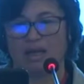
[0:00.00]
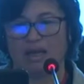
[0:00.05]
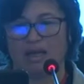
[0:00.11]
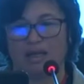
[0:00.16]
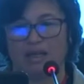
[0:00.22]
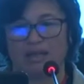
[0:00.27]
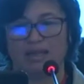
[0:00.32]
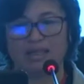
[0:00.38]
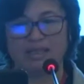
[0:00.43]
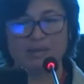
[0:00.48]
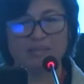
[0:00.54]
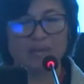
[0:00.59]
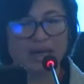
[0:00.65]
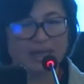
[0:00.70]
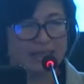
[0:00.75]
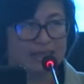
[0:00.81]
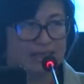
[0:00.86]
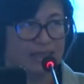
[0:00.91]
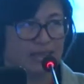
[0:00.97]
This
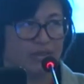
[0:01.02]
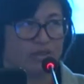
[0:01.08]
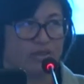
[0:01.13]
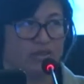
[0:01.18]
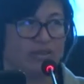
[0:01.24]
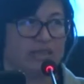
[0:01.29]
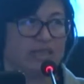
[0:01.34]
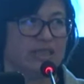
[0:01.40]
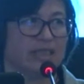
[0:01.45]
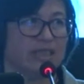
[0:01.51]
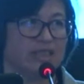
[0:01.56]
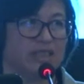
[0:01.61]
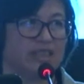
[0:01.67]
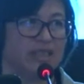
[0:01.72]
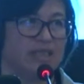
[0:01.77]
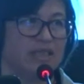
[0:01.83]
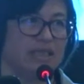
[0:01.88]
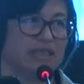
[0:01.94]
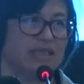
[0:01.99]
marketing
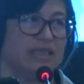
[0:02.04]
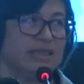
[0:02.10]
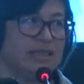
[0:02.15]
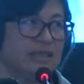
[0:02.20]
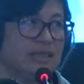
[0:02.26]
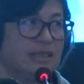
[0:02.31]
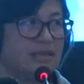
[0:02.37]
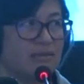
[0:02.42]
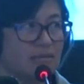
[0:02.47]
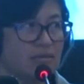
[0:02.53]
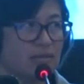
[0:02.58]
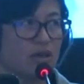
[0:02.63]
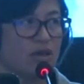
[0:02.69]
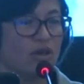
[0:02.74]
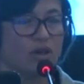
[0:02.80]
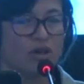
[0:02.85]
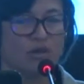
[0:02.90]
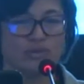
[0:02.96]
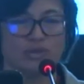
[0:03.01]
authorization is
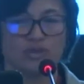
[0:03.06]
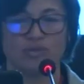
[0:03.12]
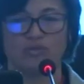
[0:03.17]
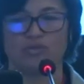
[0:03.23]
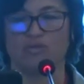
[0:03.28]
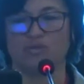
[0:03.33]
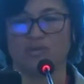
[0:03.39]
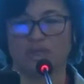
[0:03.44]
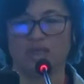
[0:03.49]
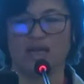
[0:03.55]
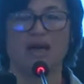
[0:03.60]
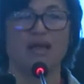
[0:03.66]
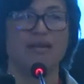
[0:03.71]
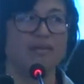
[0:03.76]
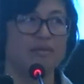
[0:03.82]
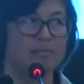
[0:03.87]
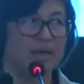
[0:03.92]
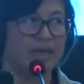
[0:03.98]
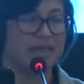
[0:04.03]
close to the
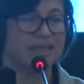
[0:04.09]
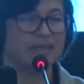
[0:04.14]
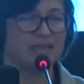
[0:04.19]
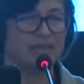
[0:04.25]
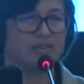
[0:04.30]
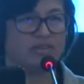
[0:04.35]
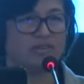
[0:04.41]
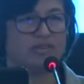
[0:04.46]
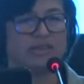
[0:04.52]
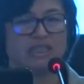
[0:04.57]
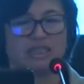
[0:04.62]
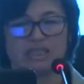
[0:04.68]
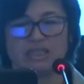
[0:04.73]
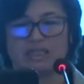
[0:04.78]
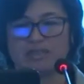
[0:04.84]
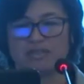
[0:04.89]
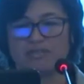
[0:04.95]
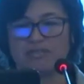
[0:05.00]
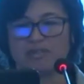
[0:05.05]
other marketing
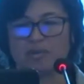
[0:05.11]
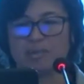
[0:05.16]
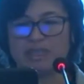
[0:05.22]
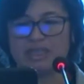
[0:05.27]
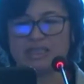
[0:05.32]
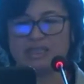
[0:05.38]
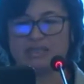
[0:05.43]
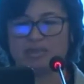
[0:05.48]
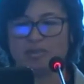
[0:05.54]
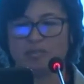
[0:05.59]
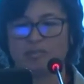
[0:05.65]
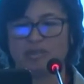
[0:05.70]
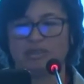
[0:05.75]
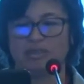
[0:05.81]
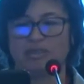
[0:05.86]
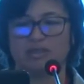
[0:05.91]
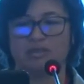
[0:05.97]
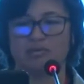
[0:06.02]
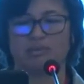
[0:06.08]
authorization for medicinal
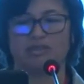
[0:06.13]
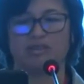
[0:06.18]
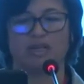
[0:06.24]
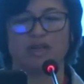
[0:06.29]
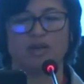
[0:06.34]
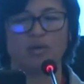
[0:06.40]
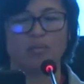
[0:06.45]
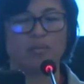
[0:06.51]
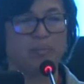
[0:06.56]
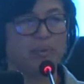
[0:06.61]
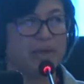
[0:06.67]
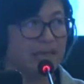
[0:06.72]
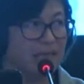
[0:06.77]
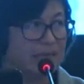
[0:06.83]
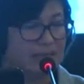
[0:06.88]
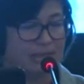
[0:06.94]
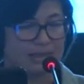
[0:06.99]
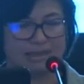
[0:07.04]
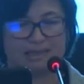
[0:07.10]
product with a
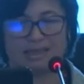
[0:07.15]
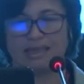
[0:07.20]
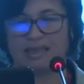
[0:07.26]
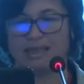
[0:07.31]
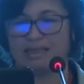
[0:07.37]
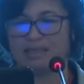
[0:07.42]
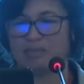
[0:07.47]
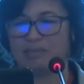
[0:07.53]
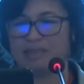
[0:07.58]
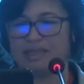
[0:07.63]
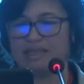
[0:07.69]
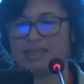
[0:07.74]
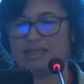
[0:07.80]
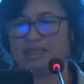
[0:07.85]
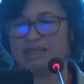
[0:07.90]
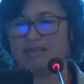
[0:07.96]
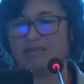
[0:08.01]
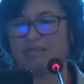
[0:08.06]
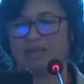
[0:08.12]
complete
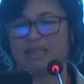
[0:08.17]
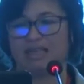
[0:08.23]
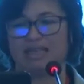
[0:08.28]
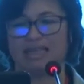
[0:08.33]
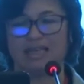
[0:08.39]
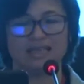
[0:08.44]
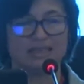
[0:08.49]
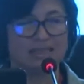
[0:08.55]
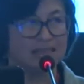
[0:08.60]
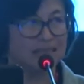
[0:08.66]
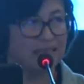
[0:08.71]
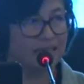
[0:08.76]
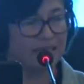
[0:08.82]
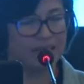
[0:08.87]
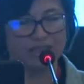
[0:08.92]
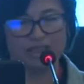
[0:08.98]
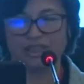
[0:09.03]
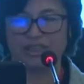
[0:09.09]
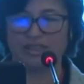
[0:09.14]
SPC with
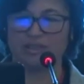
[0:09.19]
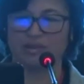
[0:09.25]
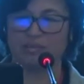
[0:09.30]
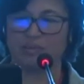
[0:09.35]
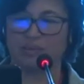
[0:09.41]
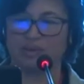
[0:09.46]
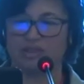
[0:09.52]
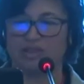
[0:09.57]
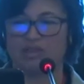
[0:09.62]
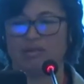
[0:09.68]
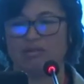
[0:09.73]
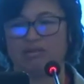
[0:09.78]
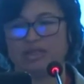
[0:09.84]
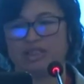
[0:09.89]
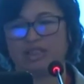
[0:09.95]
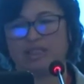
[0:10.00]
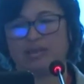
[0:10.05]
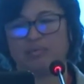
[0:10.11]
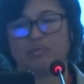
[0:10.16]
indication,
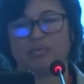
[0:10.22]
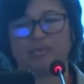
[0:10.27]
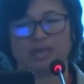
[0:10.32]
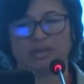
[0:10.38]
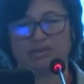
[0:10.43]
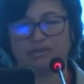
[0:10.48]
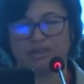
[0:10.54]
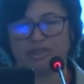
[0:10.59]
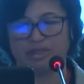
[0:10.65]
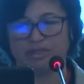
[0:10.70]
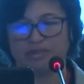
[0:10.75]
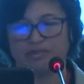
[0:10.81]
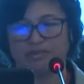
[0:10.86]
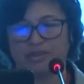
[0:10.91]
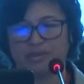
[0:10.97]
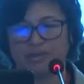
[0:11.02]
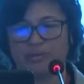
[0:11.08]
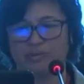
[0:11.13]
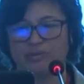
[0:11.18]
posology, precaution of
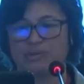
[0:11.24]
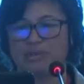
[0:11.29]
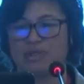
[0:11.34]
use,